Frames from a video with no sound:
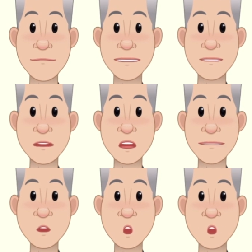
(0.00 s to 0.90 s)
So
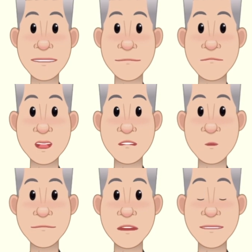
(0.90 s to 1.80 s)
this is an example of an
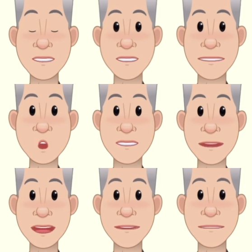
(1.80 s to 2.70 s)
open
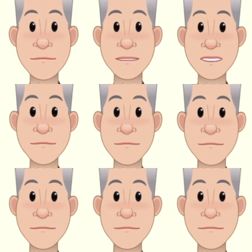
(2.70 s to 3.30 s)
circulatory system.